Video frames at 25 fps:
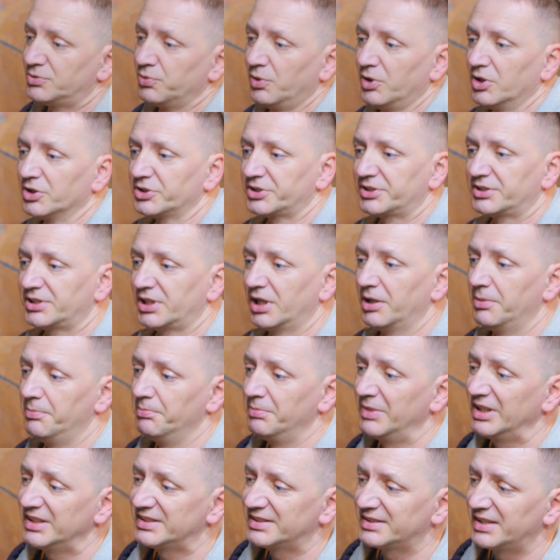was
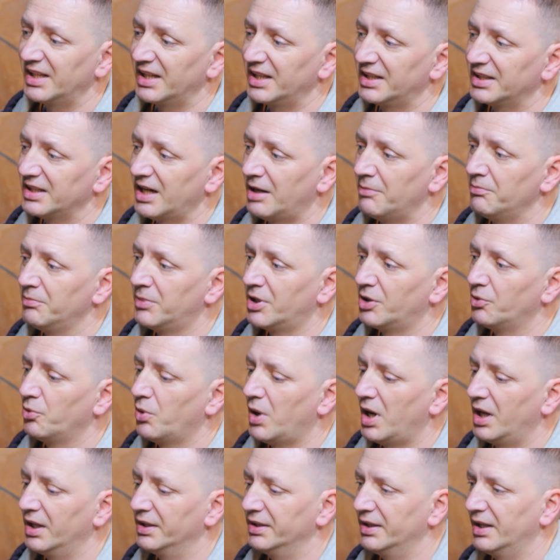mistake number
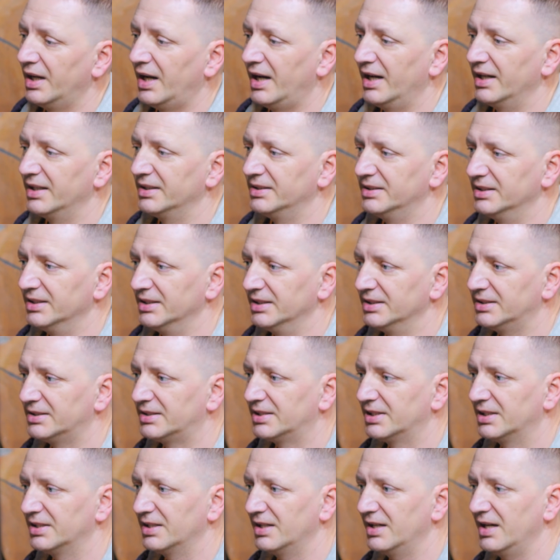one I did,
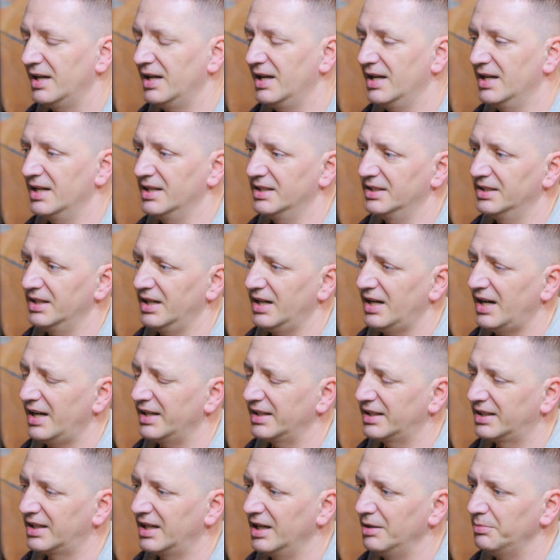and
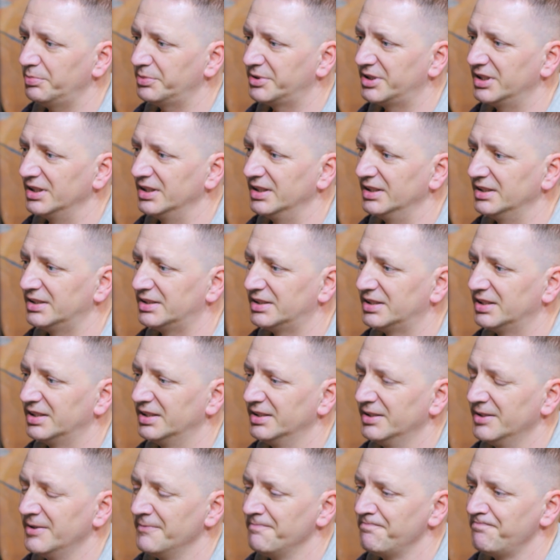I kept it
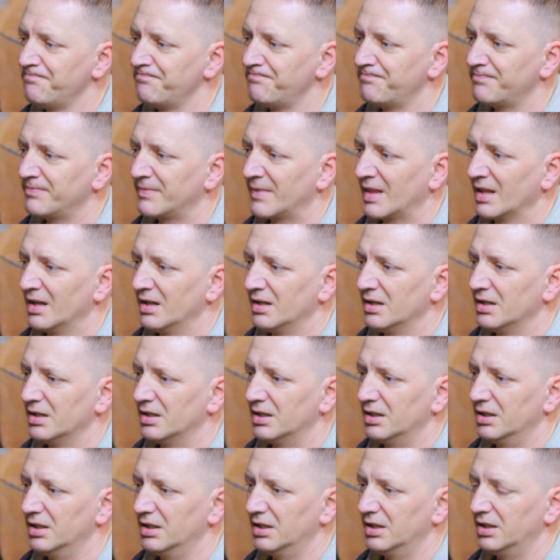
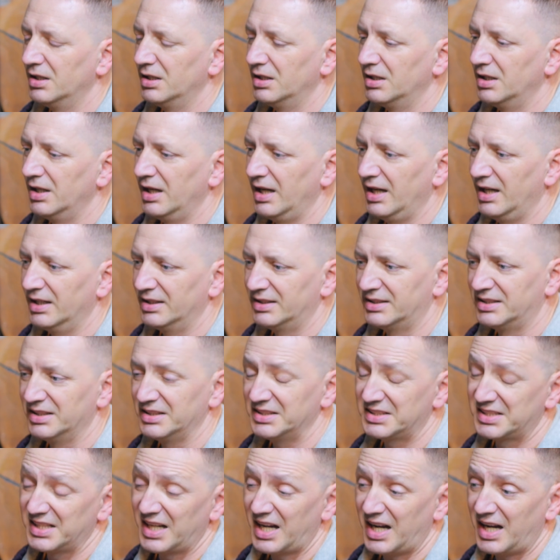at
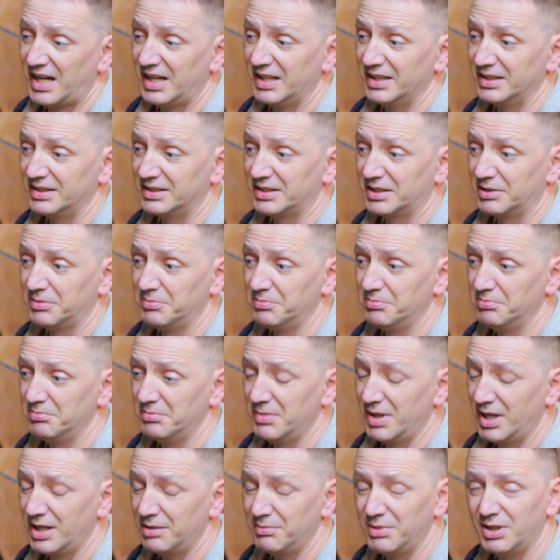this height
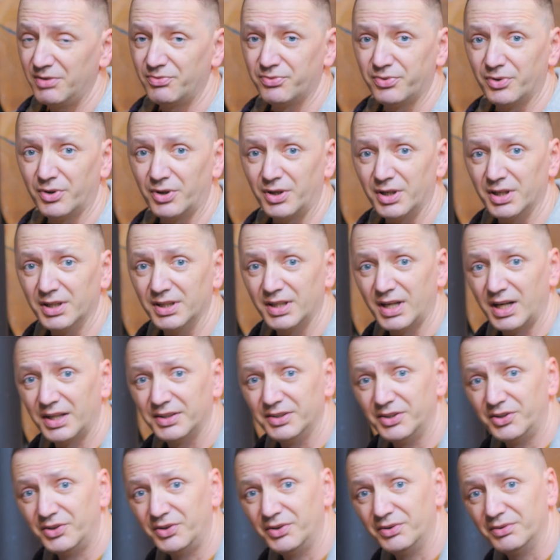maybe for
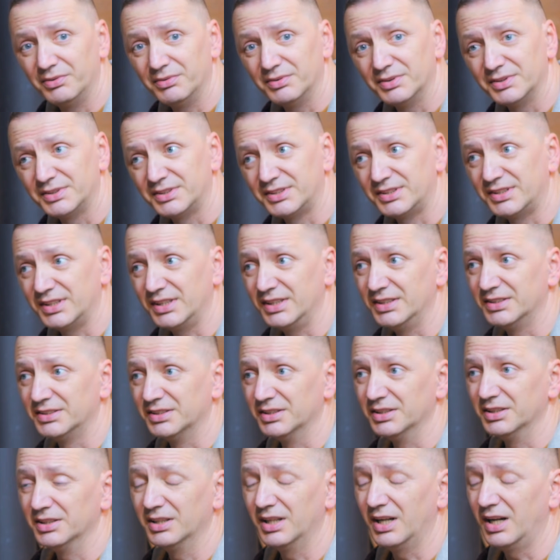another
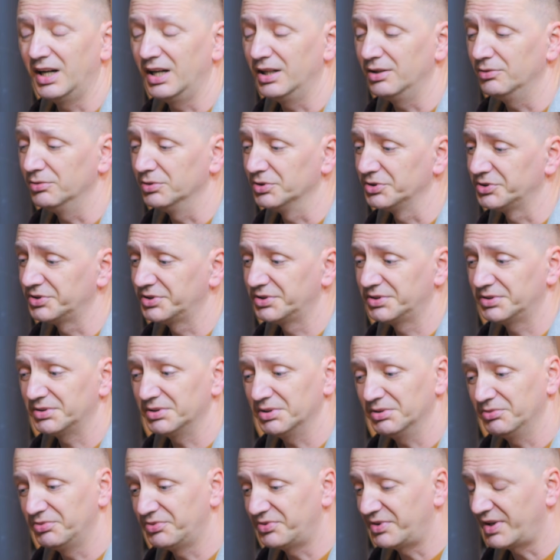season. I was
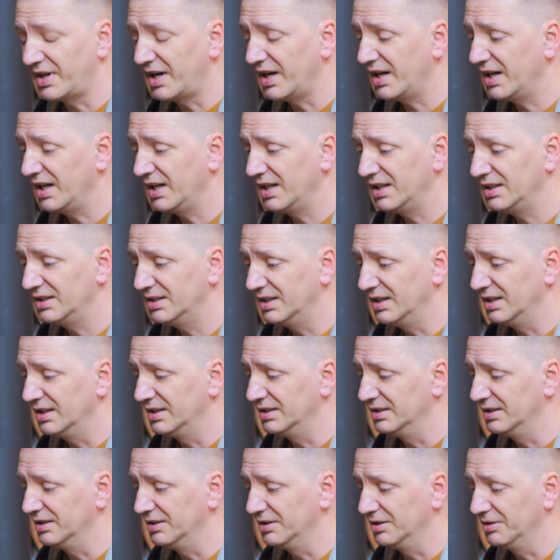afraid
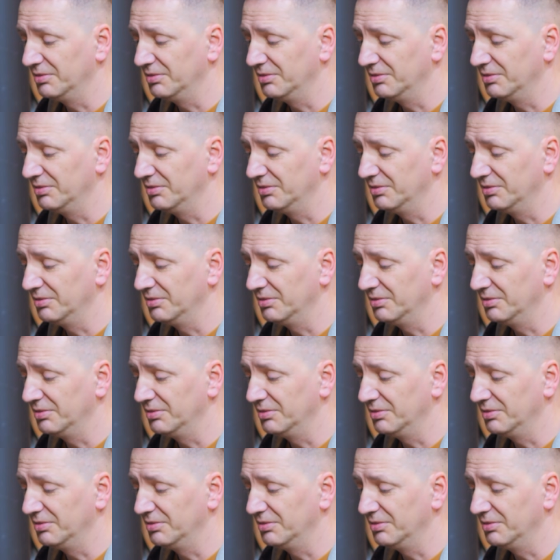and